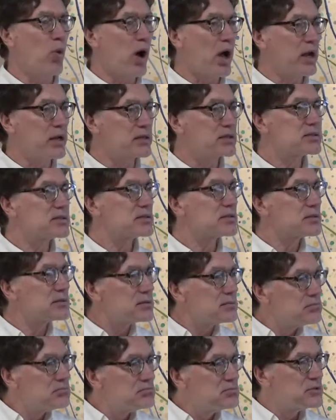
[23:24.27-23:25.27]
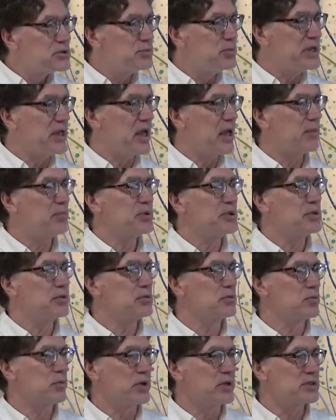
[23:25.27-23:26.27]
wants be happy,
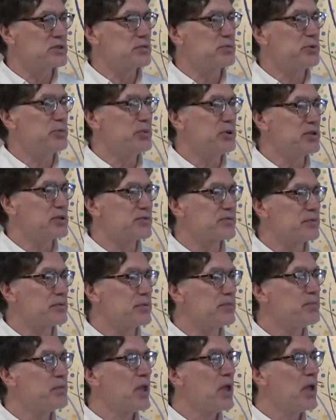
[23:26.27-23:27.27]
wants to be peaceful,